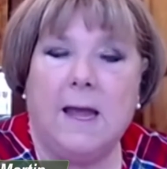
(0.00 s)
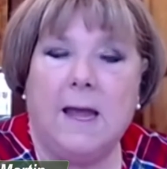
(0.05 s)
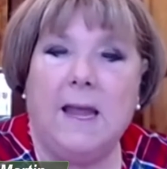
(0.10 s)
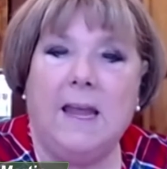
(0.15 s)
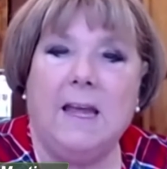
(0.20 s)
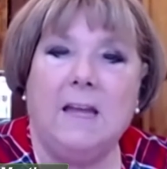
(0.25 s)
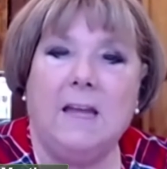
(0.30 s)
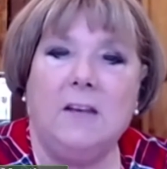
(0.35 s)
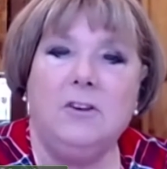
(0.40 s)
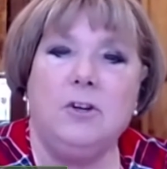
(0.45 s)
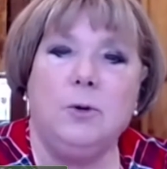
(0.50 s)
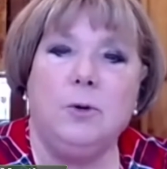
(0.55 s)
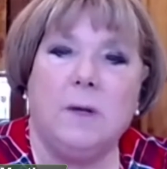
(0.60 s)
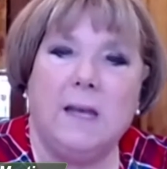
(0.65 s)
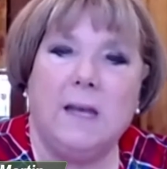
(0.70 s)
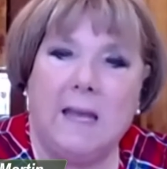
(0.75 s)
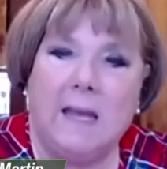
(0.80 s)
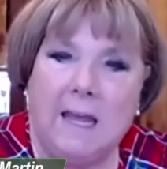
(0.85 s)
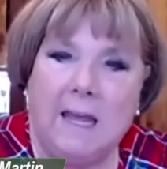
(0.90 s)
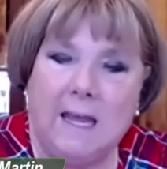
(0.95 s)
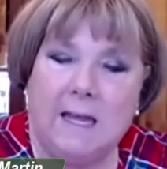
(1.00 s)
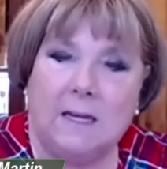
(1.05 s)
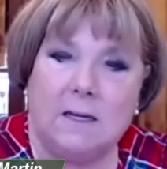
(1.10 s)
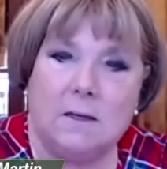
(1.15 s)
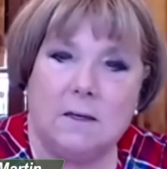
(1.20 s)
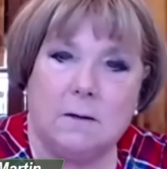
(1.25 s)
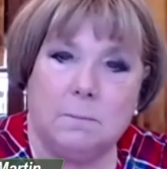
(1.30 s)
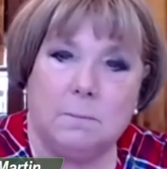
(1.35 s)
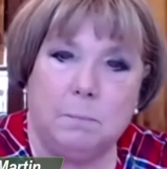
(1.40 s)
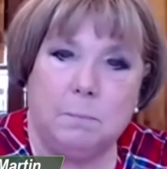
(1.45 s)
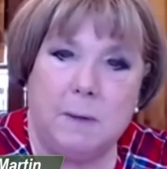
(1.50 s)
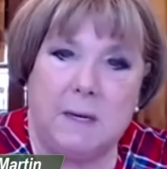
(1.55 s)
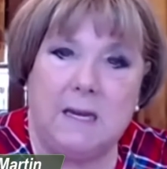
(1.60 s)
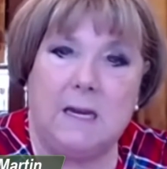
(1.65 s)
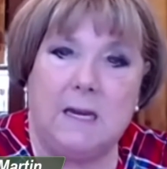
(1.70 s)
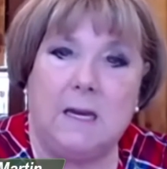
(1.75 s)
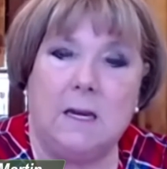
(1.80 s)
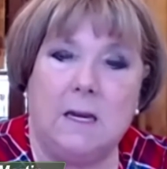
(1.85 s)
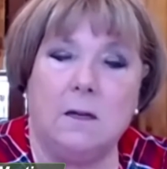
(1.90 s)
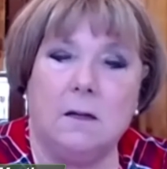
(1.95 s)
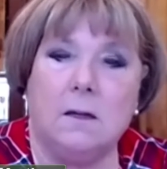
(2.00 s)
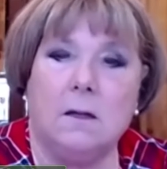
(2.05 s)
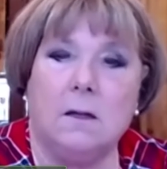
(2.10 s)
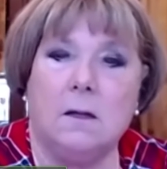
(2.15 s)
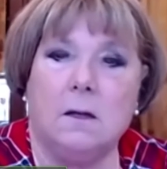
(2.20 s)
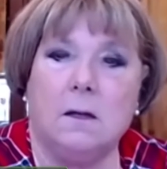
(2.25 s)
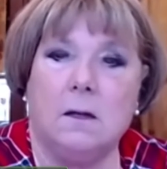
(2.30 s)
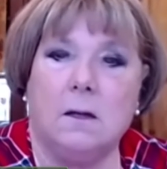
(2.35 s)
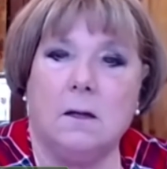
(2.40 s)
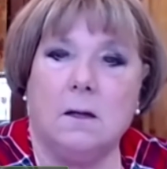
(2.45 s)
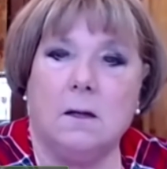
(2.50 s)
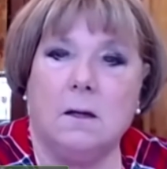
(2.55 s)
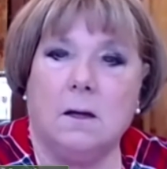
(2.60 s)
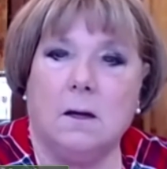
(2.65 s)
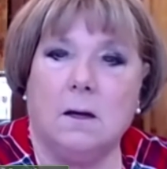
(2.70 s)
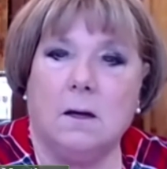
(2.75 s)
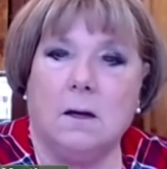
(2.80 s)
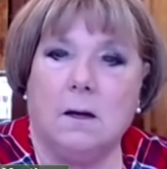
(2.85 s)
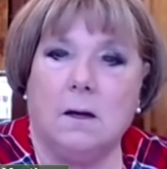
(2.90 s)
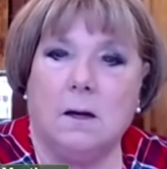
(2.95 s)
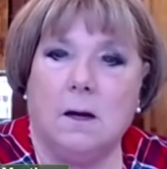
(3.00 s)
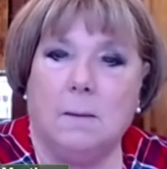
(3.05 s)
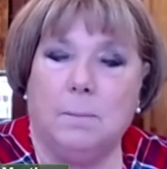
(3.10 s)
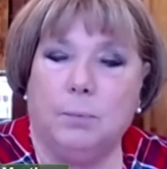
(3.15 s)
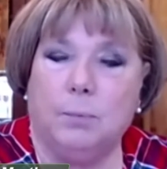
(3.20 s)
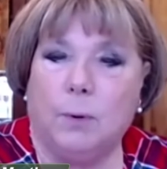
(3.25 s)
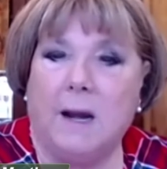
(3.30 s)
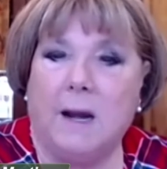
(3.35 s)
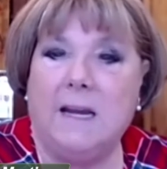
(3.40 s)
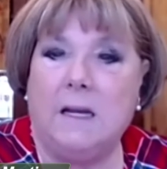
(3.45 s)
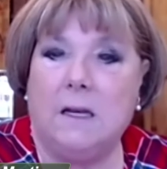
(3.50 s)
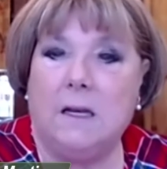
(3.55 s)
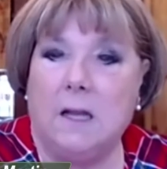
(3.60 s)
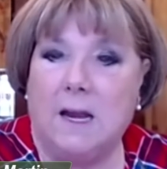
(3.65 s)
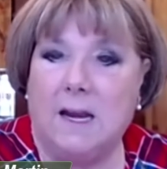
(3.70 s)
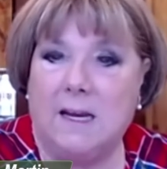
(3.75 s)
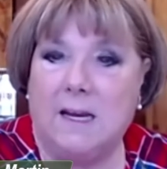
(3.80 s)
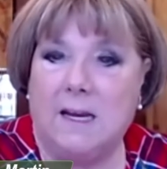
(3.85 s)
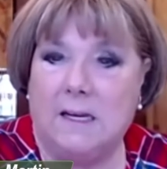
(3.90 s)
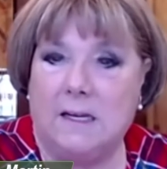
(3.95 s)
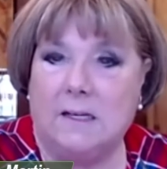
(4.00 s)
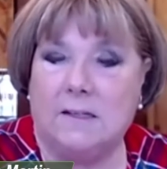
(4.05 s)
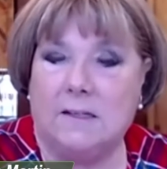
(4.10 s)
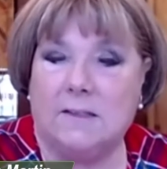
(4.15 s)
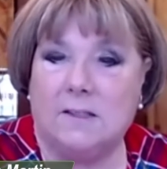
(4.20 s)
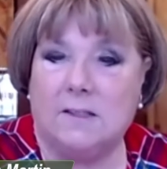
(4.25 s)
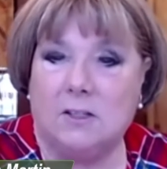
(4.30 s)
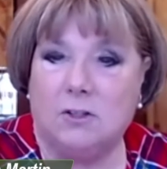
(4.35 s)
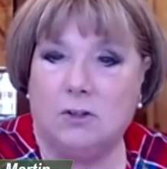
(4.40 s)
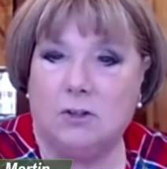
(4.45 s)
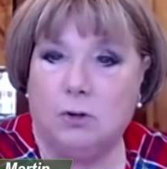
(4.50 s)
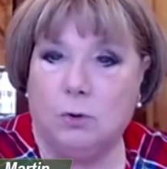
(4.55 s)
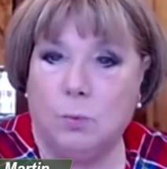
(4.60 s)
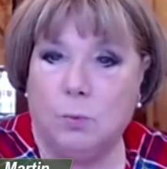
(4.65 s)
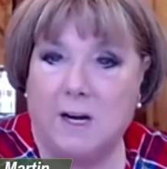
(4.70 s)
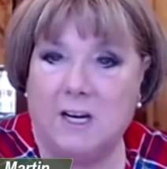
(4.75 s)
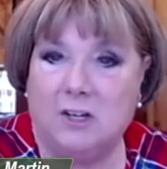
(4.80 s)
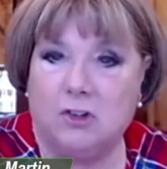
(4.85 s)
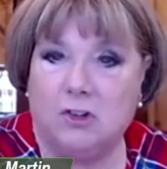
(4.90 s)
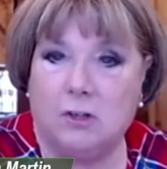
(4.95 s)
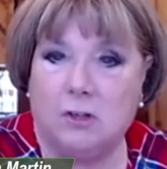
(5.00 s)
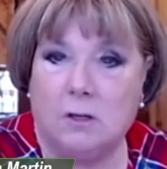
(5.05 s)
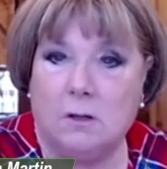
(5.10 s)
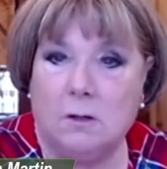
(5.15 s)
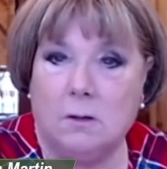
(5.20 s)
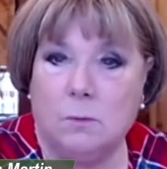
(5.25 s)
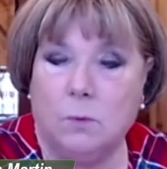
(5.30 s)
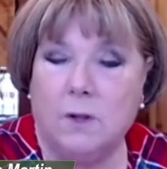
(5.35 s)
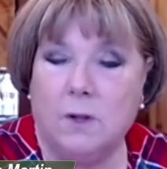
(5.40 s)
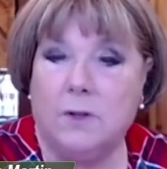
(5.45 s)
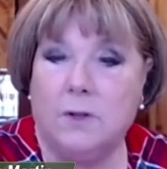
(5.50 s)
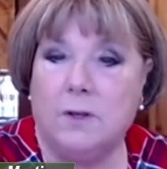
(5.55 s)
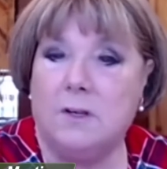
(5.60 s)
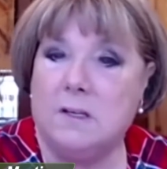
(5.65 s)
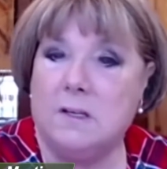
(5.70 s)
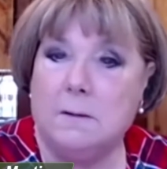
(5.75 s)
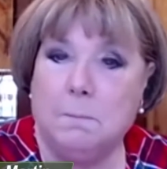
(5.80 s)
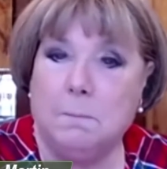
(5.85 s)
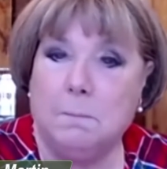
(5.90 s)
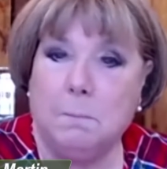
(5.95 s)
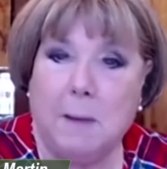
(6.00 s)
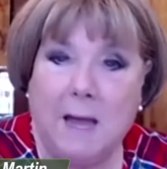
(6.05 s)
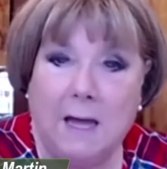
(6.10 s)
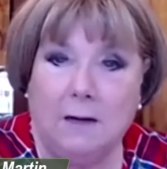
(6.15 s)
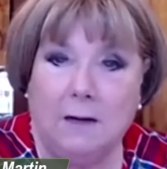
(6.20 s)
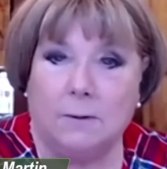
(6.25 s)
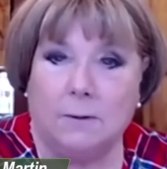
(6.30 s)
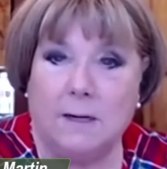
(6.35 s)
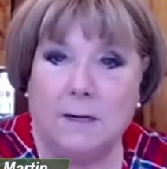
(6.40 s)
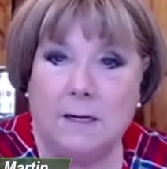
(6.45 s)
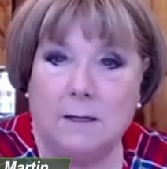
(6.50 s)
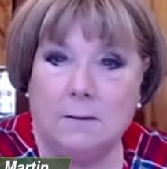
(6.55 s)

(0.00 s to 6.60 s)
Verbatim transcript: And you can't be a bright light in a situation with a dim battery.